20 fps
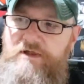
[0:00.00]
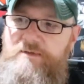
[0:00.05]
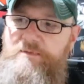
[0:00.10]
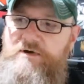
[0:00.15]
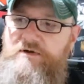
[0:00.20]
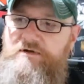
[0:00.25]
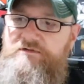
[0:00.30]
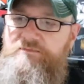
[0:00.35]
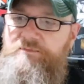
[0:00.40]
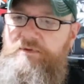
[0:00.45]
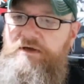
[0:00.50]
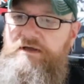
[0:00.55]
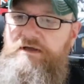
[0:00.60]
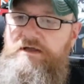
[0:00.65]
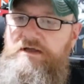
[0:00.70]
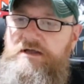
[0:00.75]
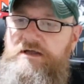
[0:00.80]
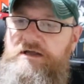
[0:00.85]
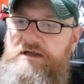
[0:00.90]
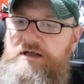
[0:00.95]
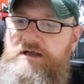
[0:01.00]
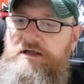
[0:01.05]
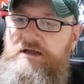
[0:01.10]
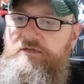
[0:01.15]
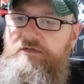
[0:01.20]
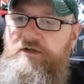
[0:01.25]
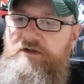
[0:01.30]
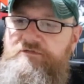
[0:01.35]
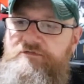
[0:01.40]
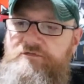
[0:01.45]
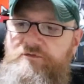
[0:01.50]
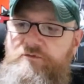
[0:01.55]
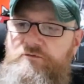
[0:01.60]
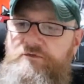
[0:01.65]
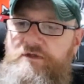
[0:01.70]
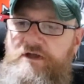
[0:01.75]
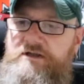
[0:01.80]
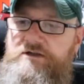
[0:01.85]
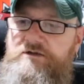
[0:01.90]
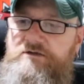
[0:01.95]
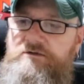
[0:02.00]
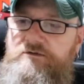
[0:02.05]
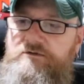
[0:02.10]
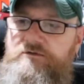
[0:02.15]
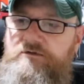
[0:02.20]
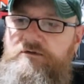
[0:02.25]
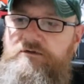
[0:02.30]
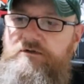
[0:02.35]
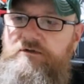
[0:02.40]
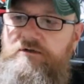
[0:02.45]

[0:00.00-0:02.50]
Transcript: their minds, but they thought they could